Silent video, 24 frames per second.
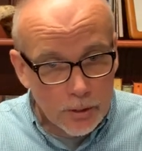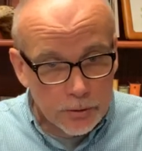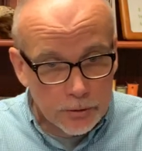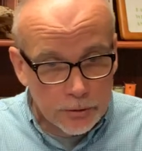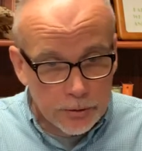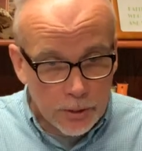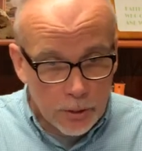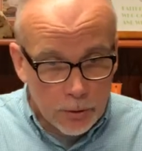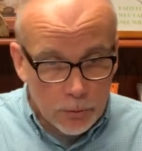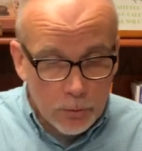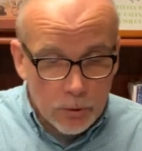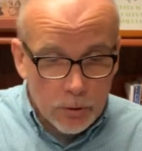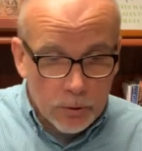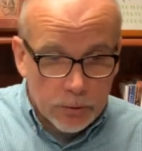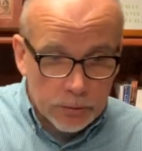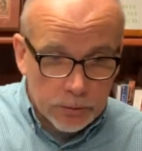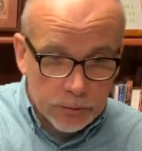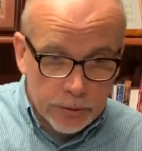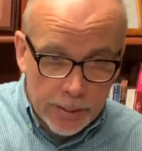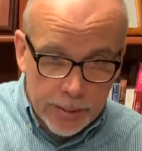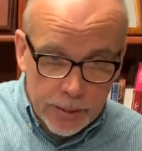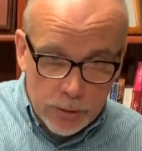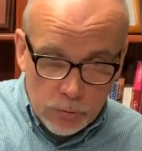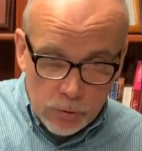You know,
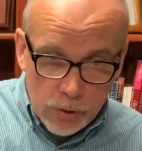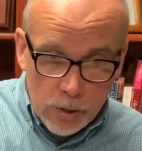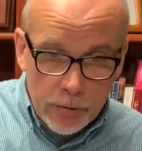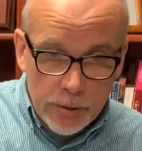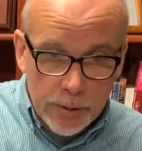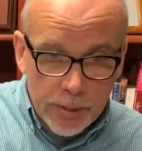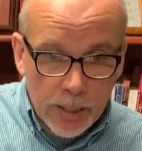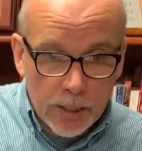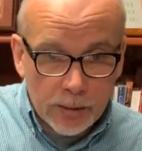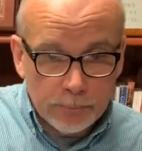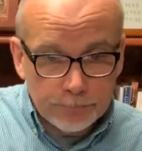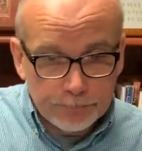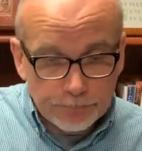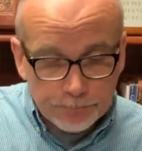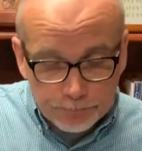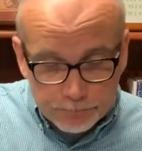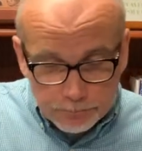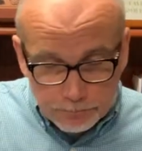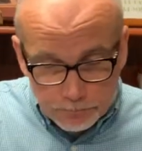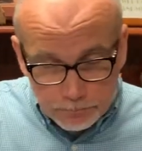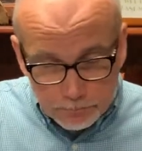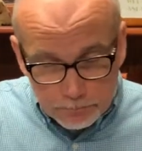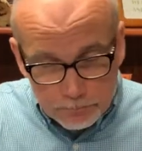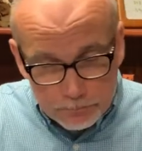like growing up,
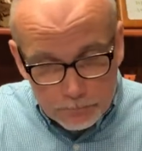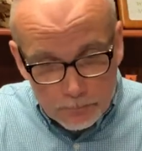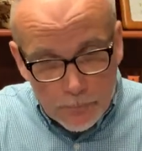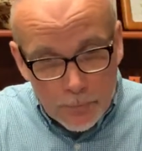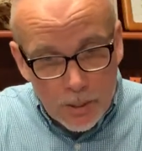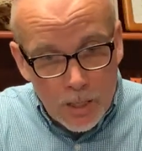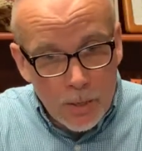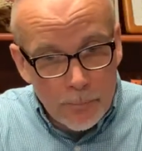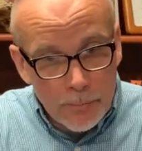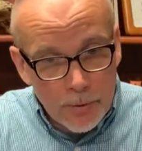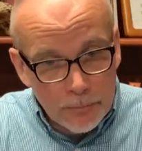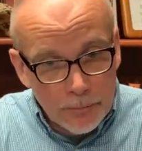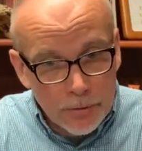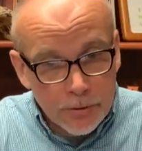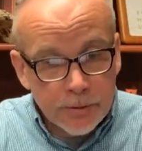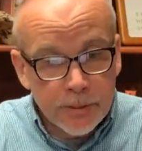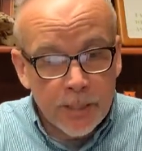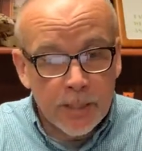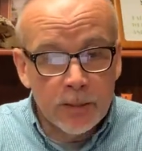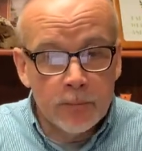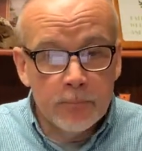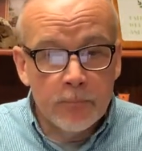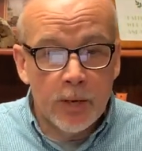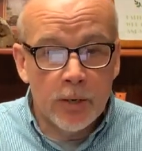how many of us
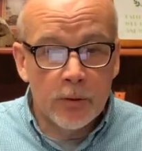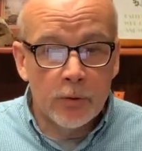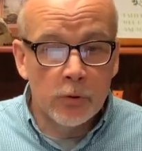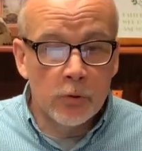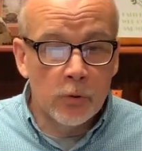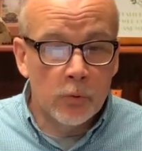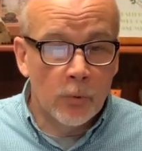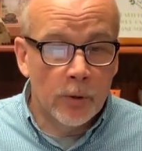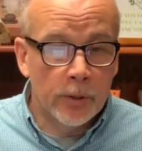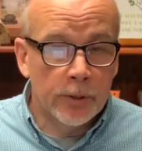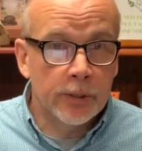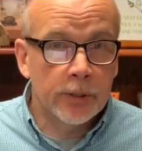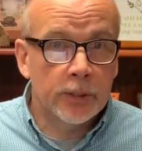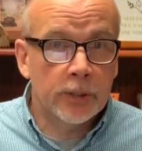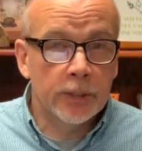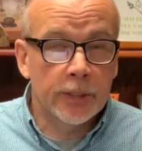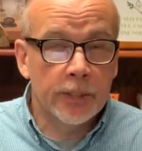had a mother who wanted to